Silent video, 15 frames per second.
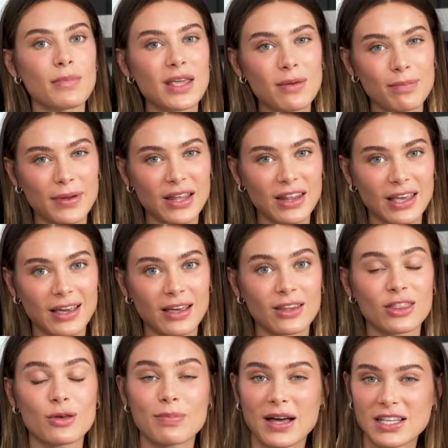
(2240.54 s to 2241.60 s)
Meet Billy,
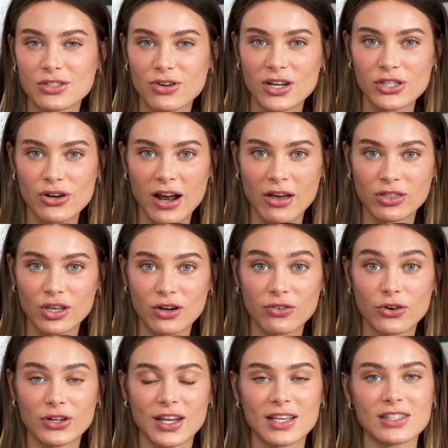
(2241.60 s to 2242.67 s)
the best razor out there
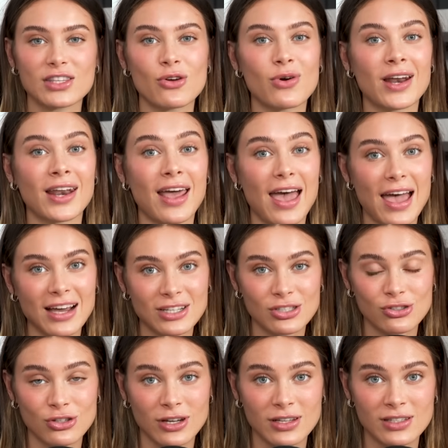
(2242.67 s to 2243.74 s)
for days that you want an
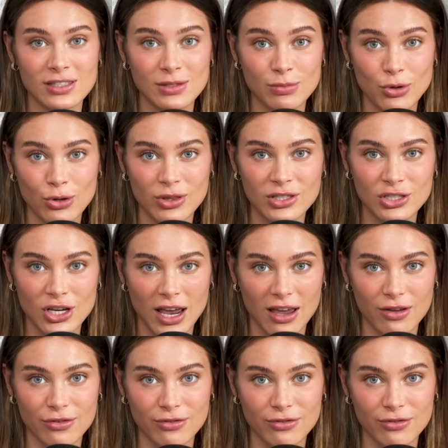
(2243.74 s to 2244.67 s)
extra smooth shave.